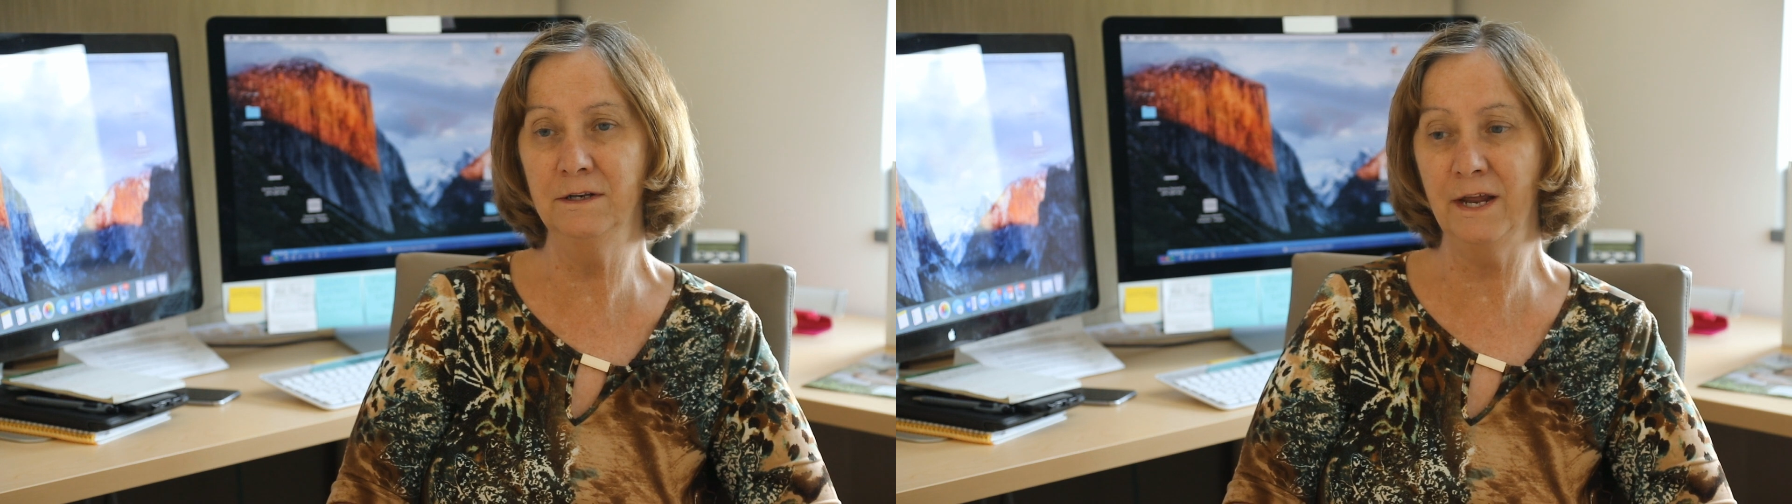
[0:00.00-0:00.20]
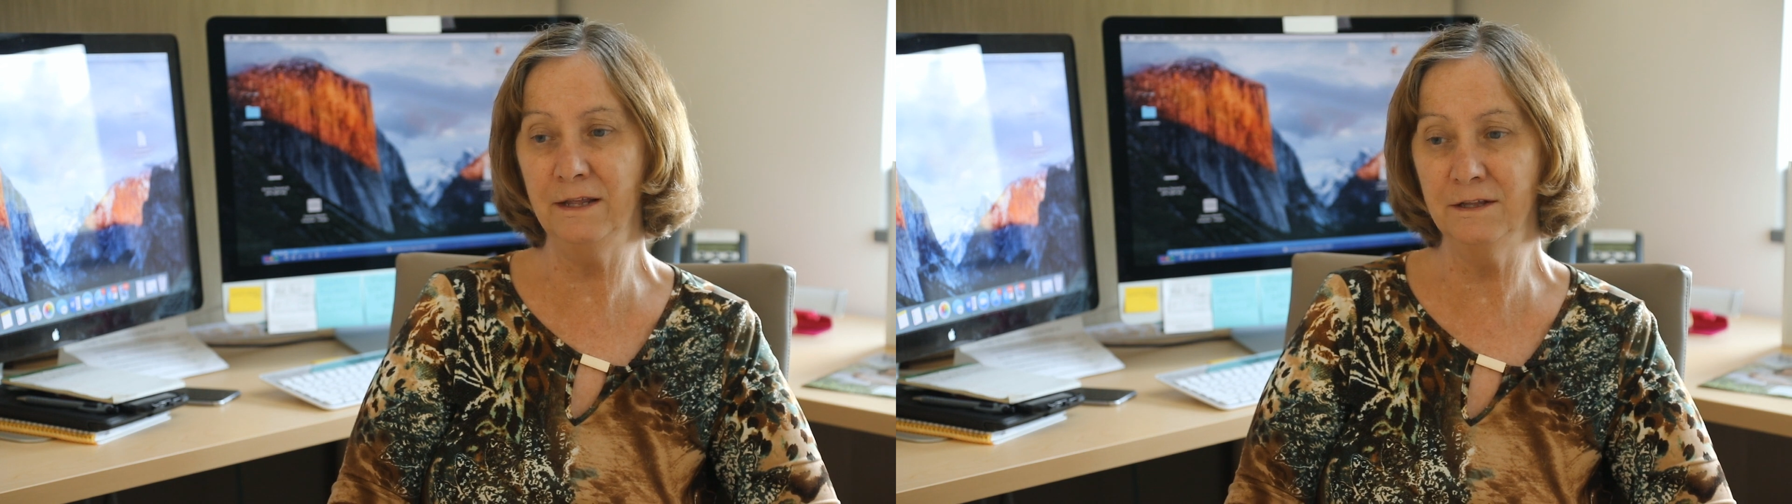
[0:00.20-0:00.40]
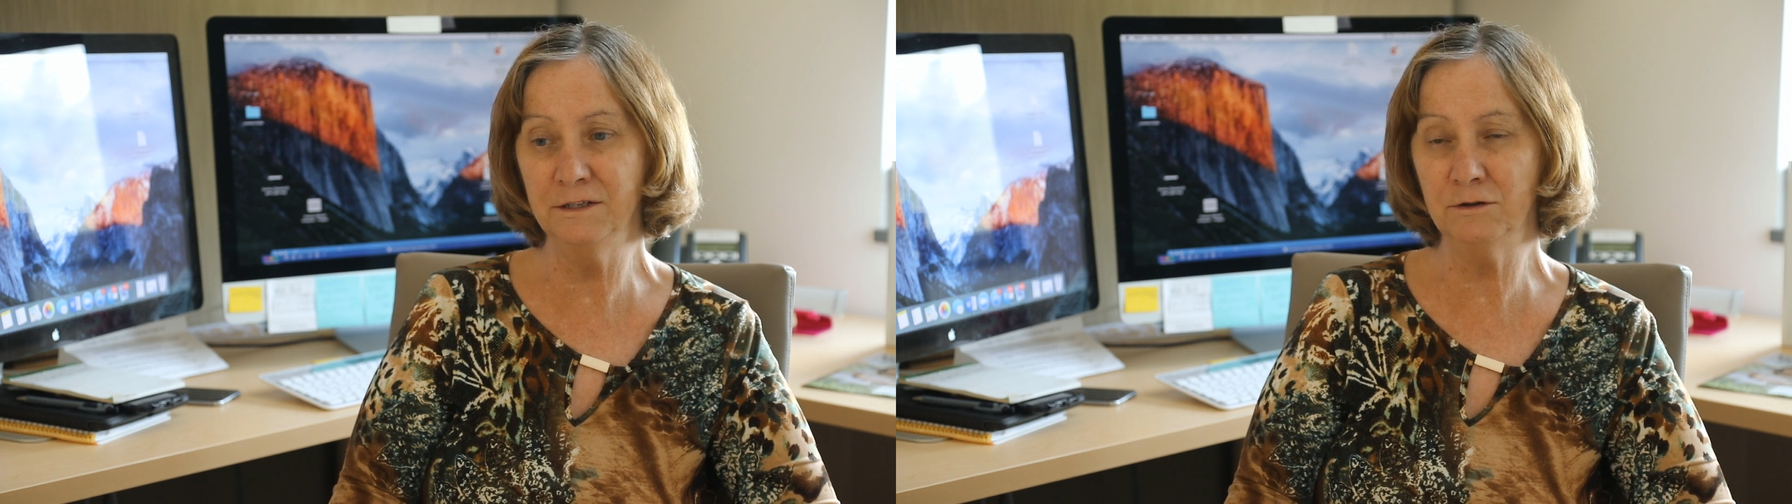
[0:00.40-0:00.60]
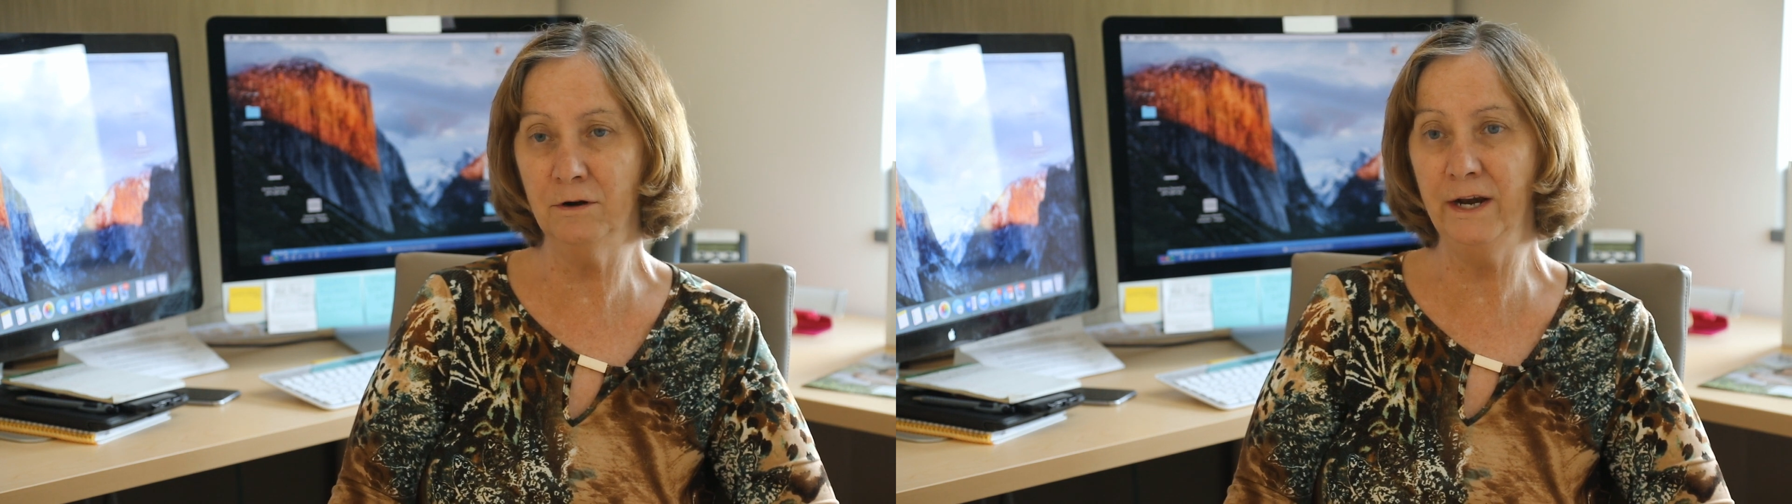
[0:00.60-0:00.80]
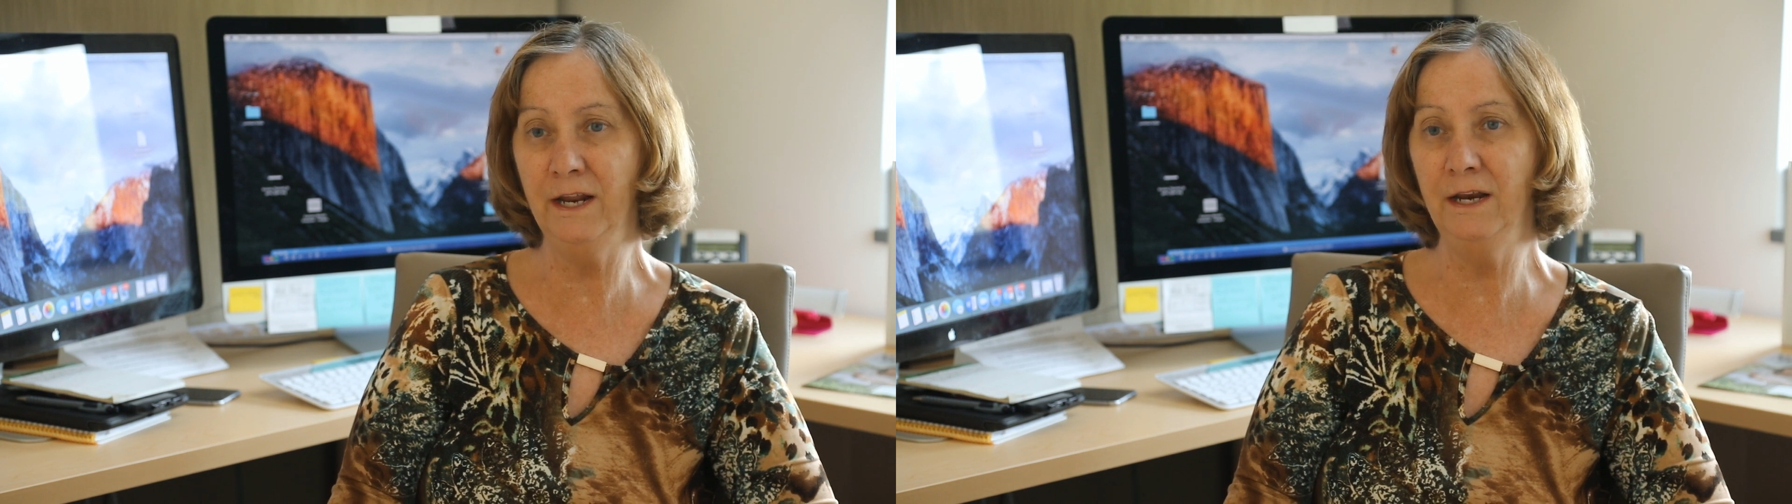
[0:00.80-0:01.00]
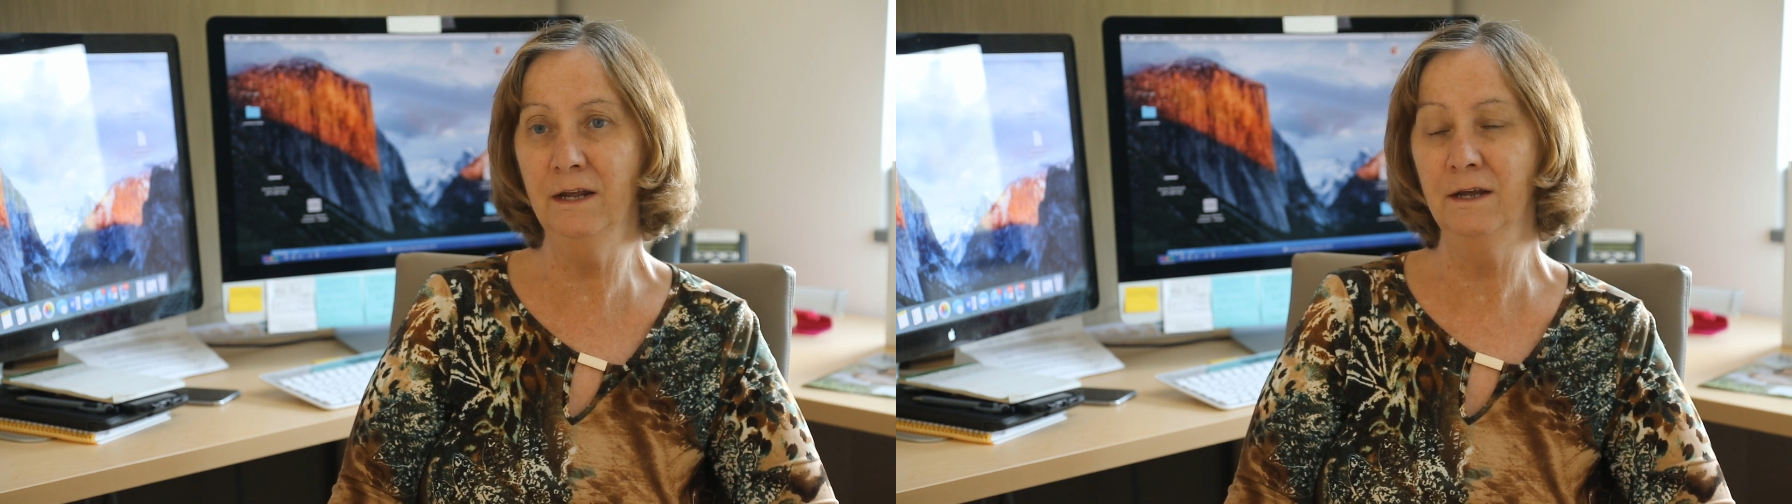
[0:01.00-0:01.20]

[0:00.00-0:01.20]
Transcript: take this training